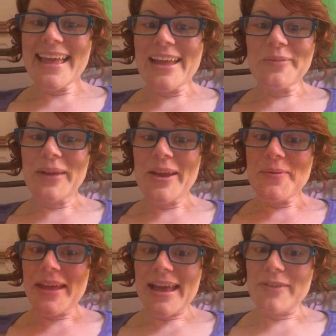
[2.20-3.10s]
And now
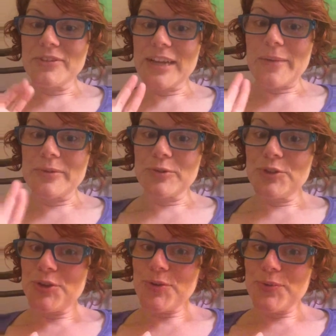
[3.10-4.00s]
we have chapter
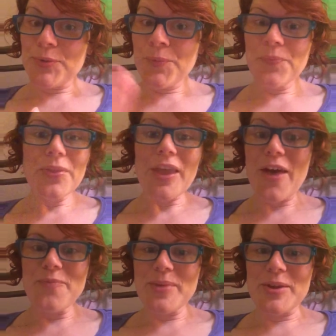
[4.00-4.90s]
2
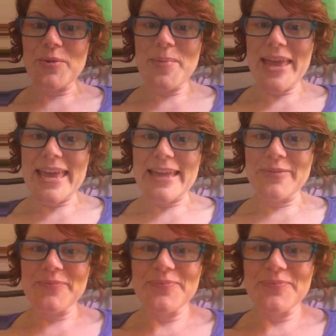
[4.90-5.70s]
of Peter Pan.